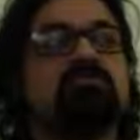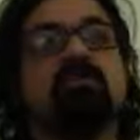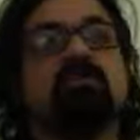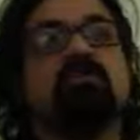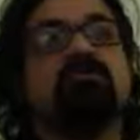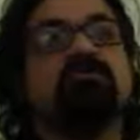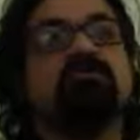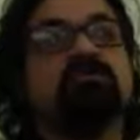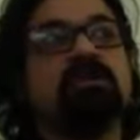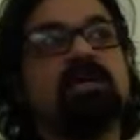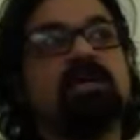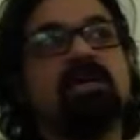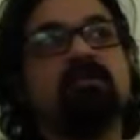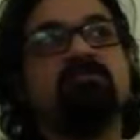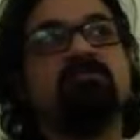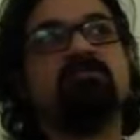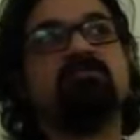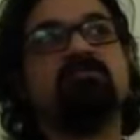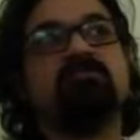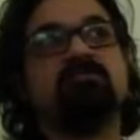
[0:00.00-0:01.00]
often
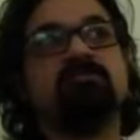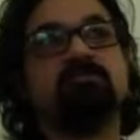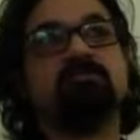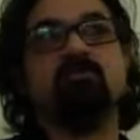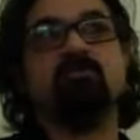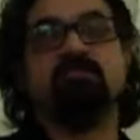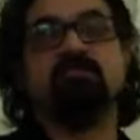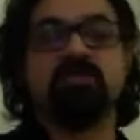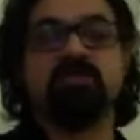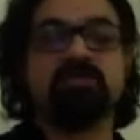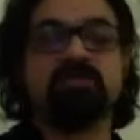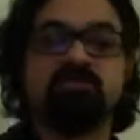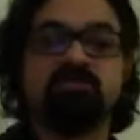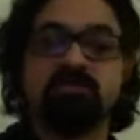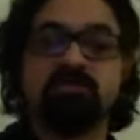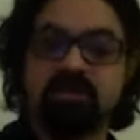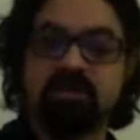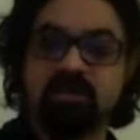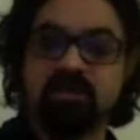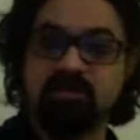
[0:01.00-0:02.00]
have
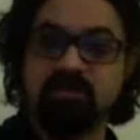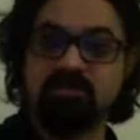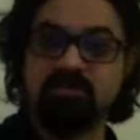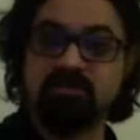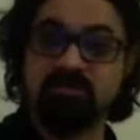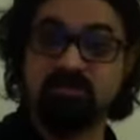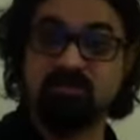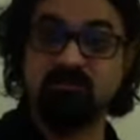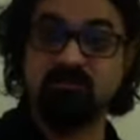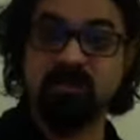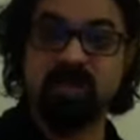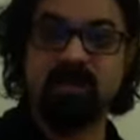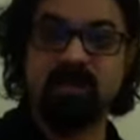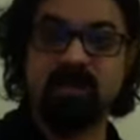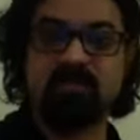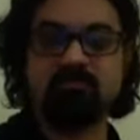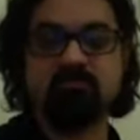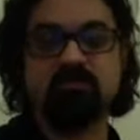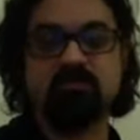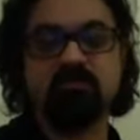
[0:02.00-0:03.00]
conversations that last three hours.
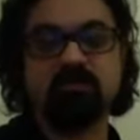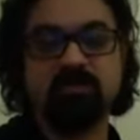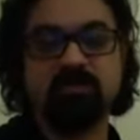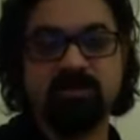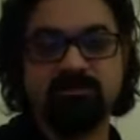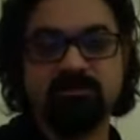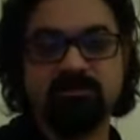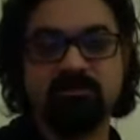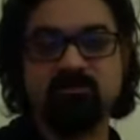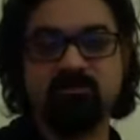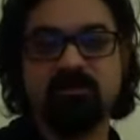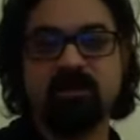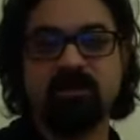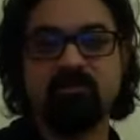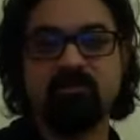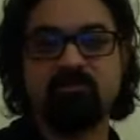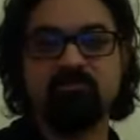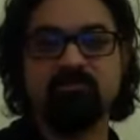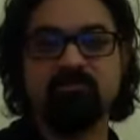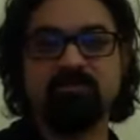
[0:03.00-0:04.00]
We're not going to have a three-hour
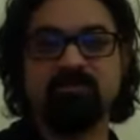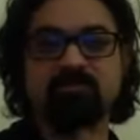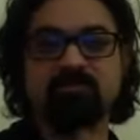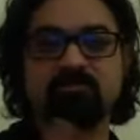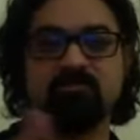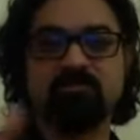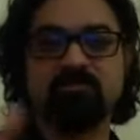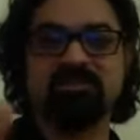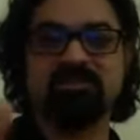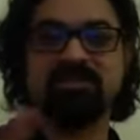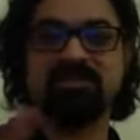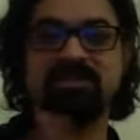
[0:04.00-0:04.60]
conversation, but